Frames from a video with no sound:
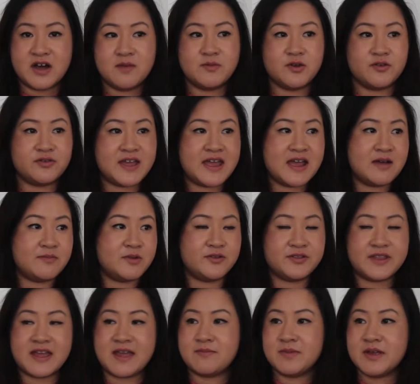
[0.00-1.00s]
I'm not there, I'm
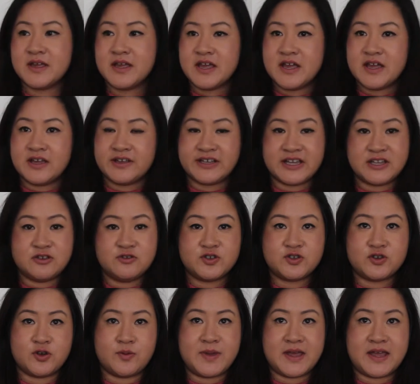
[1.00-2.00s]
not them, can you
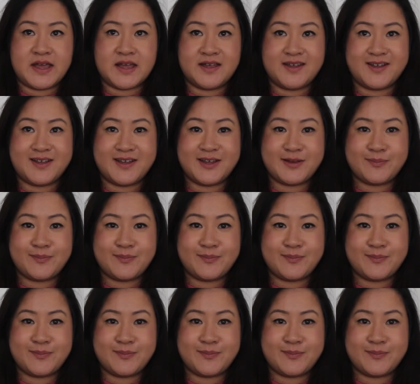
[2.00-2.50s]
stop it?